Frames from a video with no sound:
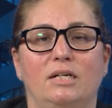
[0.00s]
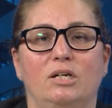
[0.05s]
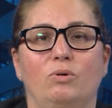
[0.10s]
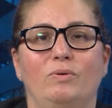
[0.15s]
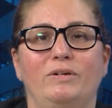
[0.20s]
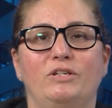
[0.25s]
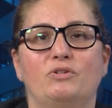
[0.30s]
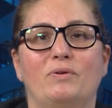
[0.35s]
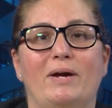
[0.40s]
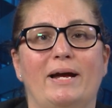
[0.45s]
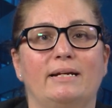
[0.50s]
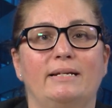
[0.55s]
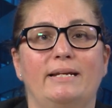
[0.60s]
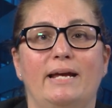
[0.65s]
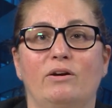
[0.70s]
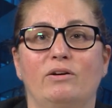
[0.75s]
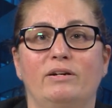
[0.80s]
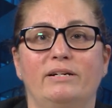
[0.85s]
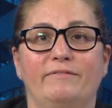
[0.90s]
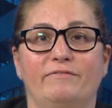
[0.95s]
We track
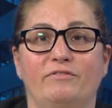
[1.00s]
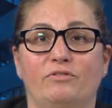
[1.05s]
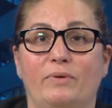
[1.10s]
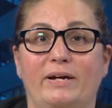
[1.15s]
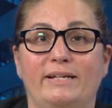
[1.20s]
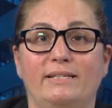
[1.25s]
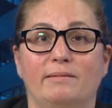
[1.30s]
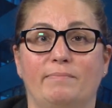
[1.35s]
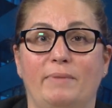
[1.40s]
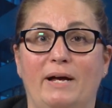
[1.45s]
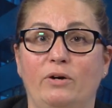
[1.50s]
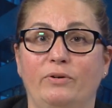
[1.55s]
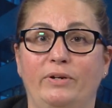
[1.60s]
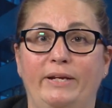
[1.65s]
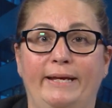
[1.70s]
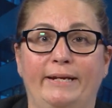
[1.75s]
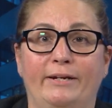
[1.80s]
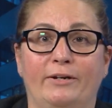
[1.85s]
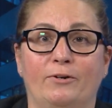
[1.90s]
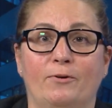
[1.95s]
narrative threads about
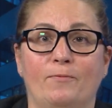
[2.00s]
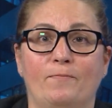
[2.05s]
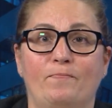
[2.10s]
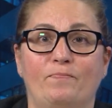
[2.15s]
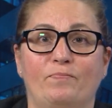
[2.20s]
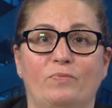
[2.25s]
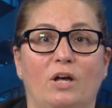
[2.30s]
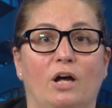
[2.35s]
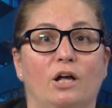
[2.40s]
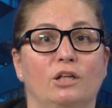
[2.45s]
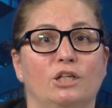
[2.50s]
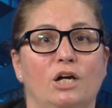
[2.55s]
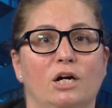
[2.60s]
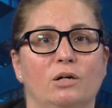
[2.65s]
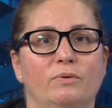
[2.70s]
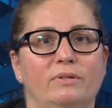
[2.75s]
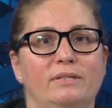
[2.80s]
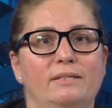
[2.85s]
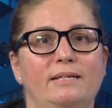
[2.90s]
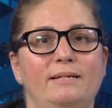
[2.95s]
NATO, along
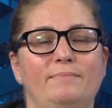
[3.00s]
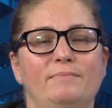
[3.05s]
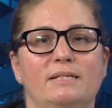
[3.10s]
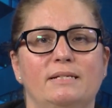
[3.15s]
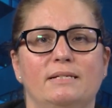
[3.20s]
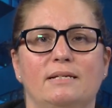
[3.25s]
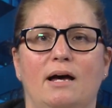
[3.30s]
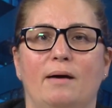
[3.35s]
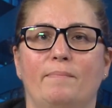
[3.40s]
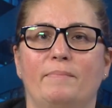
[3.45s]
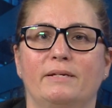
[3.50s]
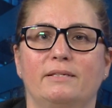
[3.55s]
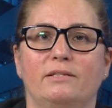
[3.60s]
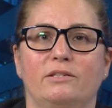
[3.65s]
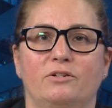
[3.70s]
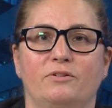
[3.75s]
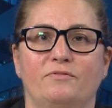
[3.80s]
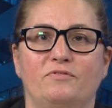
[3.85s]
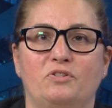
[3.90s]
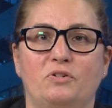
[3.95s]
with themes and topics
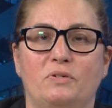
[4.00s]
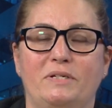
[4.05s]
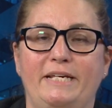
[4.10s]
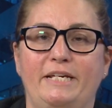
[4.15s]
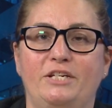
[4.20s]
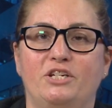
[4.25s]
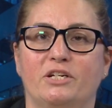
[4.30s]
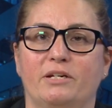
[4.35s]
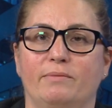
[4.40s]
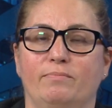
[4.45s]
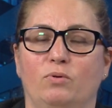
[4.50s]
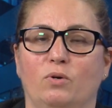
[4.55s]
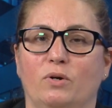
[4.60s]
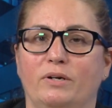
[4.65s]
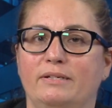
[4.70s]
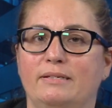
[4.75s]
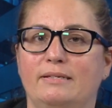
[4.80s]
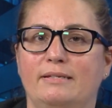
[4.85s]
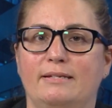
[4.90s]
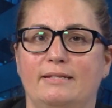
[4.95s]
that are of strategic
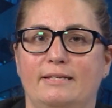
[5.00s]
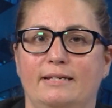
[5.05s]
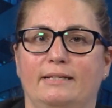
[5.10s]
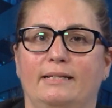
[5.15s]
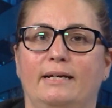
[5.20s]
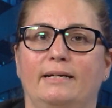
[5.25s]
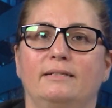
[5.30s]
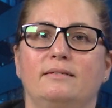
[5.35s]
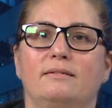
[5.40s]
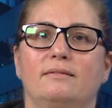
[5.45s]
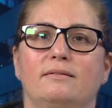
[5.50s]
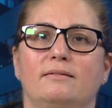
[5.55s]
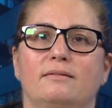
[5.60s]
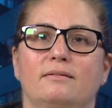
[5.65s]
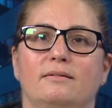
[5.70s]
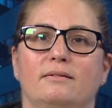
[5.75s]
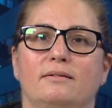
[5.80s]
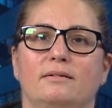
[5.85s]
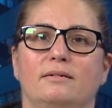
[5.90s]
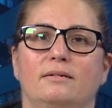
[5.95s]
importance to the alliance.
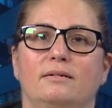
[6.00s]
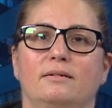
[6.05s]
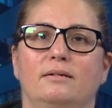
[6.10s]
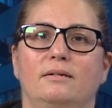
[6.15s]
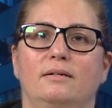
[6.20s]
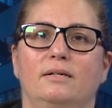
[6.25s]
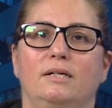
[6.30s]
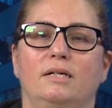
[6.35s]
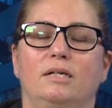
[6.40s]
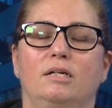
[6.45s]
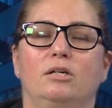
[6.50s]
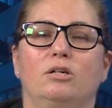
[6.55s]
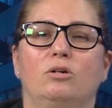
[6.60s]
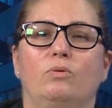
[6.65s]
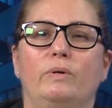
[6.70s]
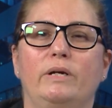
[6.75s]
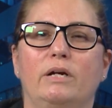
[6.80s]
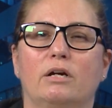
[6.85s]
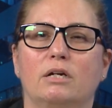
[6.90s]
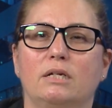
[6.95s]

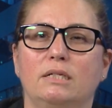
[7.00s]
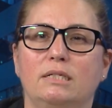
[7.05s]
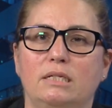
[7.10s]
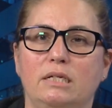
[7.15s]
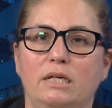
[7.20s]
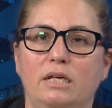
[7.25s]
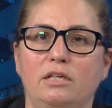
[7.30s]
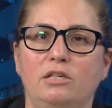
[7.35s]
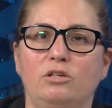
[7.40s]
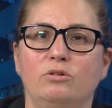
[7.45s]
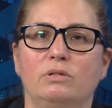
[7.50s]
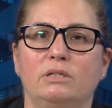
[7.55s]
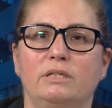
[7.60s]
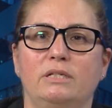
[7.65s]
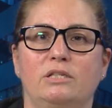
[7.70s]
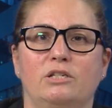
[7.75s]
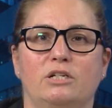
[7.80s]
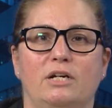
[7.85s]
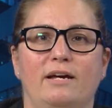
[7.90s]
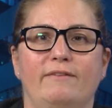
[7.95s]
We are continually
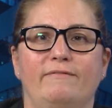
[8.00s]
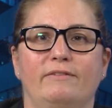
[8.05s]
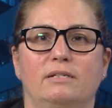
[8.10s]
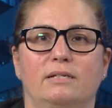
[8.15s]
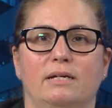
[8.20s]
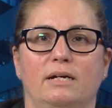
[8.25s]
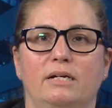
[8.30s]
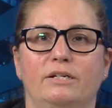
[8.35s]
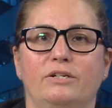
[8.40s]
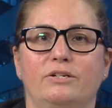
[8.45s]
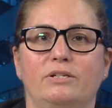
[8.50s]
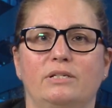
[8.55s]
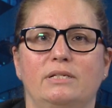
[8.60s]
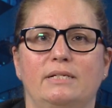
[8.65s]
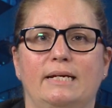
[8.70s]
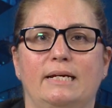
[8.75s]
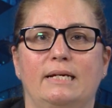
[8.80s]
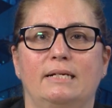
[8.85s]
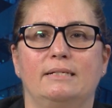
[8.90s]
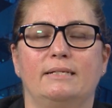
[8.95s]
striving to
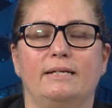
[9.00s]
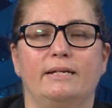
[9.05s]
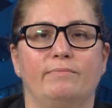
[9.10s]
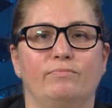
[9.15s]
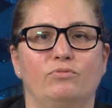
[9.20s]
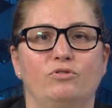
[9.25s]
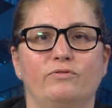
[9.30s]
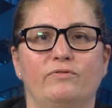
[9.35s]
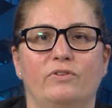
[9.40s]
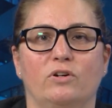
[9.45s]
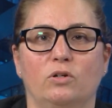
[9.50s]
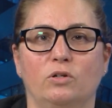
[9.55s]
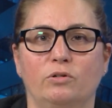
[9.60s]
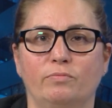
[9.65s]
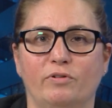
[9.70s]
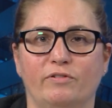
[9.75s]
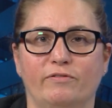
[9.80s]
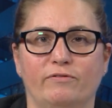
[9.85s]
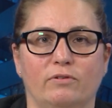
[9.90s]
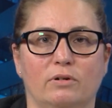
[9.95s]
understand and improve our own
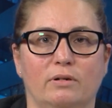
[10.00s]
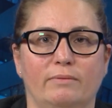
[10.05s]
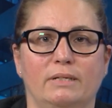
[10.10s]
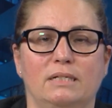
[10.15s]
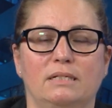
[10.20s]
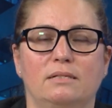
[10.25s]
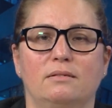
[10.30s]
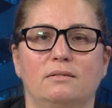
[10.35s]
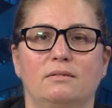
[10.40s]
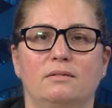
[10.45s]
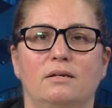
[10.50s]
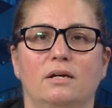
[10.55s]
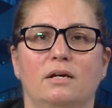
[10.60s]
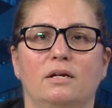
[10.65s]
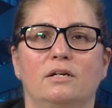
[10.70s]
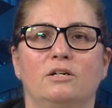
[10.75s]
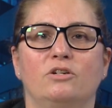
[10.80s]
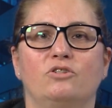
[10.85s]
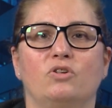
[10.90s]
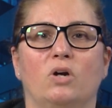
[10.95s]
performance,
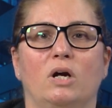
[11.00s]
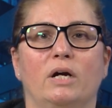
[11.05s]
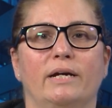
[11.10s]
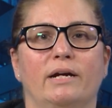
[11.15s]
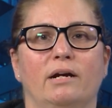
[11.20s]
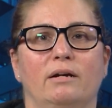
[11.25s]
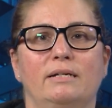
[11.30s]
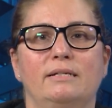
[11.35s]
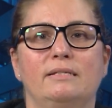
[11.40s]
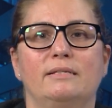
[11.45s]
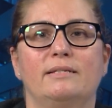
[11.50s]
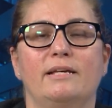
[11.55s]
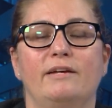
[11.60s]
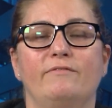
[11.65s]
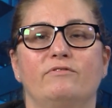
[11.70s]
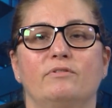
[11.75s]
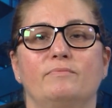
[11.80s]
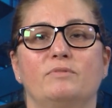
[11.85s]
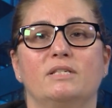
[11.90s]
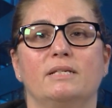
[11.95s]
drawing our insight
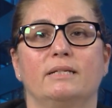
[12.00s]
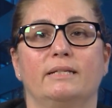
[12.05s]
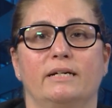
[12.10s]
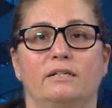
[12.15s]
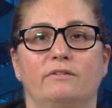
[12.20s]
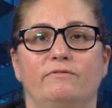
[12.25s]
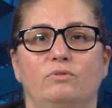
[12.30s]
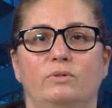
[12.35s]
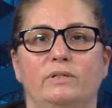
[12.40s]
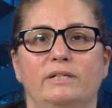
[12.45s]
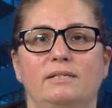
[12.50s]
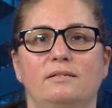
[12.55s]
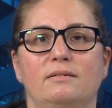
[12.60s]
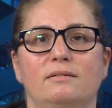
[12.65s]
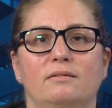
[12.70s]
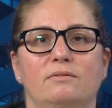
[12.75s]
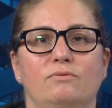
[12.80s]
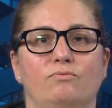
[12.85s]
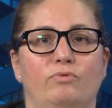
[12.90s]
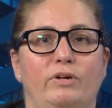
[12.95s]
from select
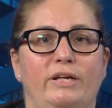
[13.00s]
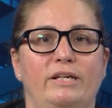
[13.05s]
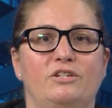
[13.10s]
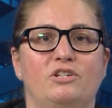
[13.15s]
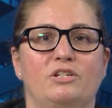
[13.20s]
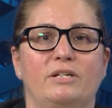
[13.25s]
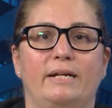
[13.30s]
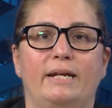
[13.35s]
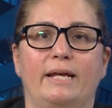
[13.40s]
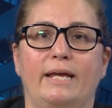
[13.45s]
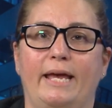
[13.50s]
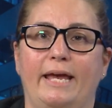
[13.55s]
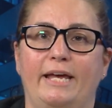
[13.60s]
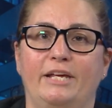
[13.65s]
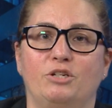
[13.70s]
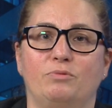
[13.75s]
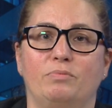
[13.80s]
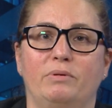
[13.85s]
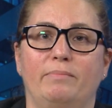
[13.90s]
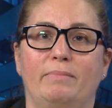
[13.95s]
voice, reach, and
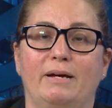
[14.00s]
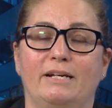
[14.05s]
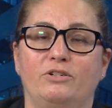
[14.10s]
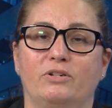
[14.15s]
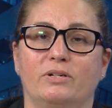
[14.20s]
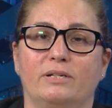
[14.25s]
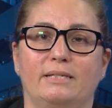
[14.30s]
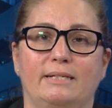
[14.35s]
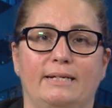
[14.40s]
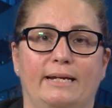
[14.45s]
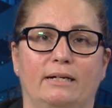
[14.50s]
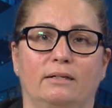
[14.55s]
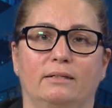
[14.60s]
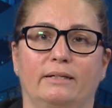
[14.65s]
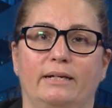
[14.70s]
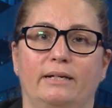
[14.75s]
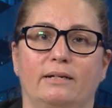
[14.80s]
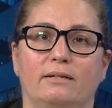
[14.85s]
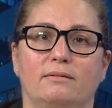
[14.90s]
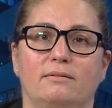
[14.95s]
engagement metrics and
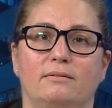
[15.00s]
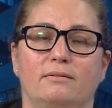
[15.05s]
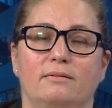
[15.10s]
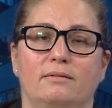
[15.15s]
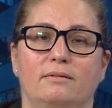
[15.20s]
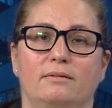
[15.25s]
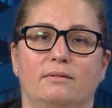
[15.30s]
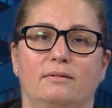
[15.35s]
analytics.